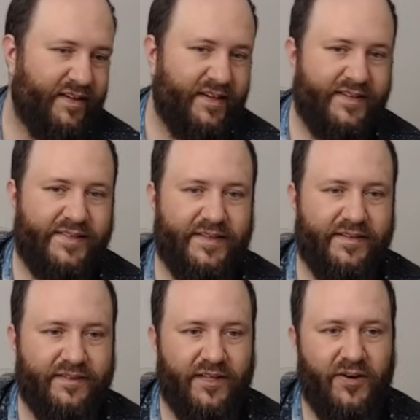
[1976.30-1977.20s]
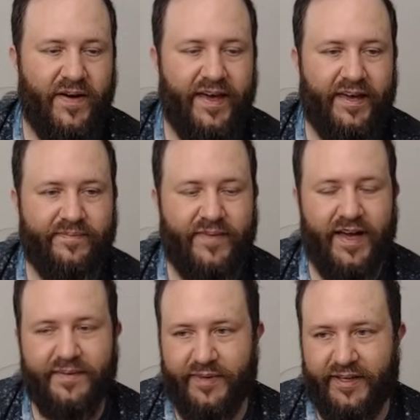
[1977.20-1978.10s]
It's either low A,
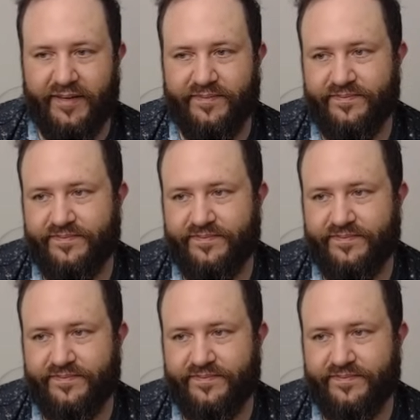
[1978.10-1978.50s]
high B.